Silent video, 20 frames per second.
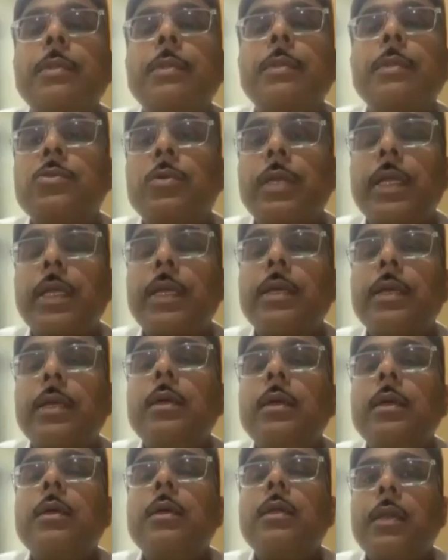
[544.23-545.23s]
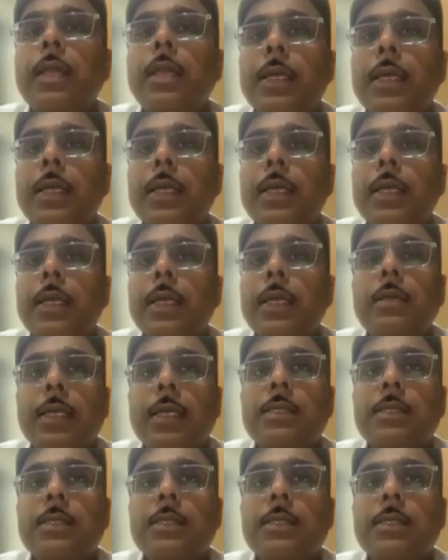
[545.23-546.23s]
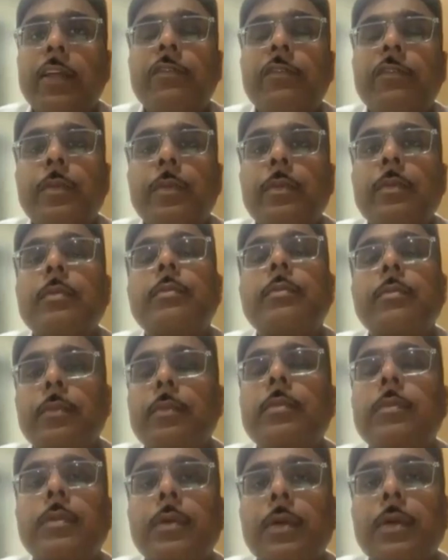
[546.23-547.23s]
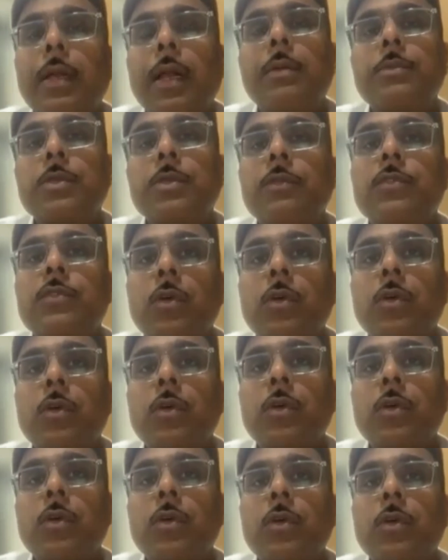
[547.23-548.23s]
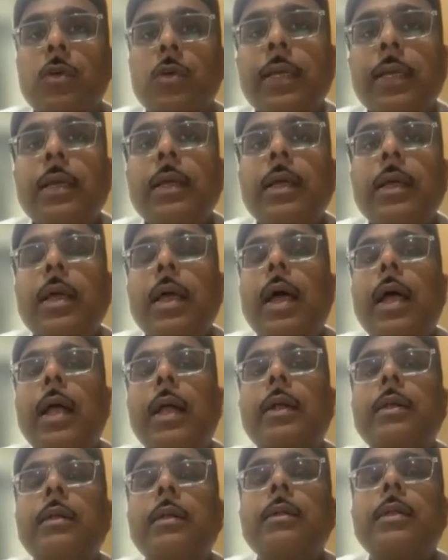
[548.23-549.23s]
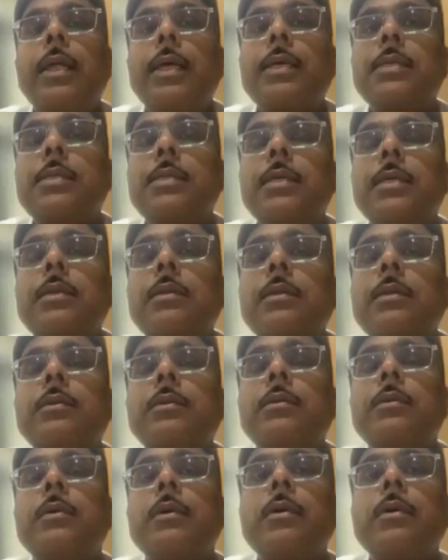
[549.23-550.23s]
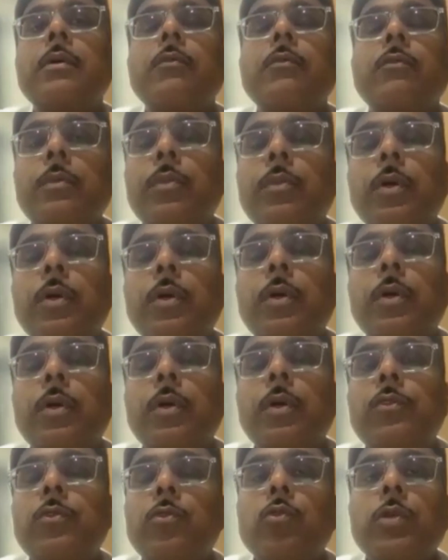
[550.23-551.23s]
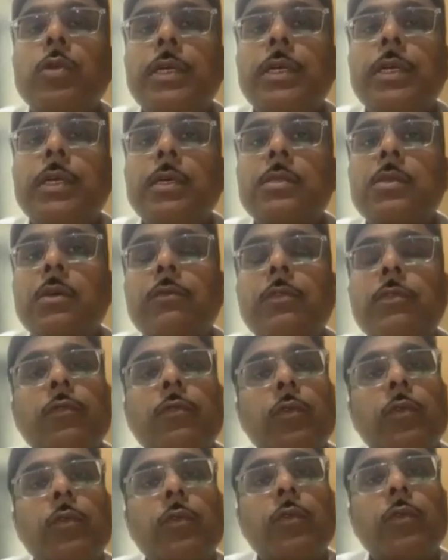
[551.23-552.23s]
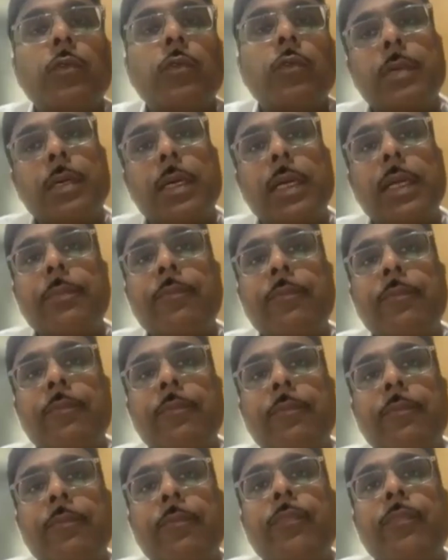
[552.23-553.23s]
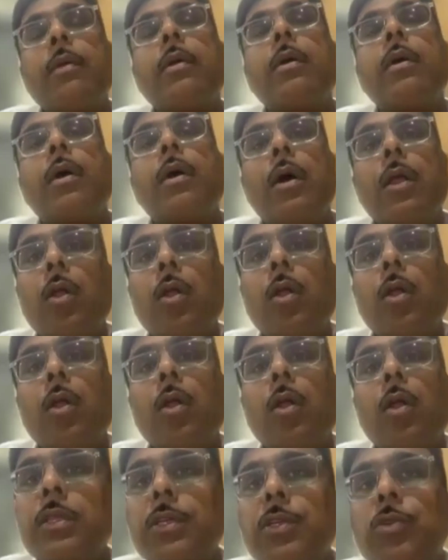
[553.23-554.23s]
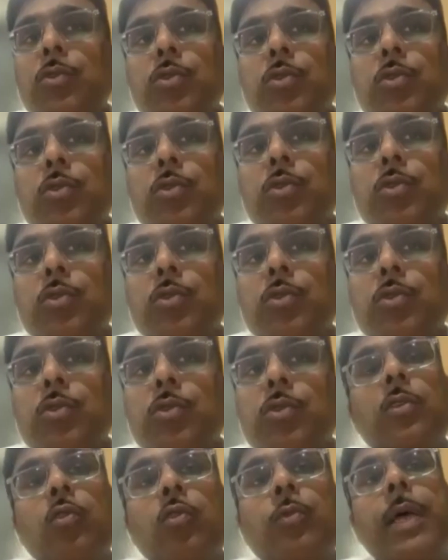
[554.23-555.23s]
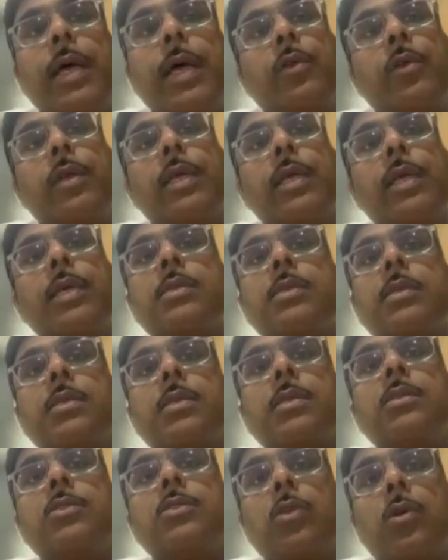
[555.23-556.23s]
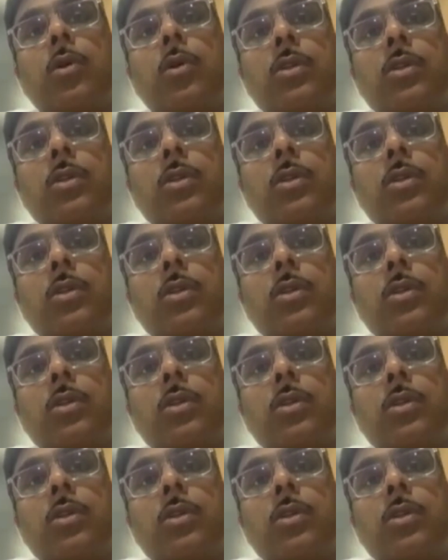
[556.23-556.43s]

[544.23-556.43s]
shall be advised to take less than 5 grams of salt per day and less than 1.5 to 2 liters of the fluid per day, along with the usage of loop diuretics such as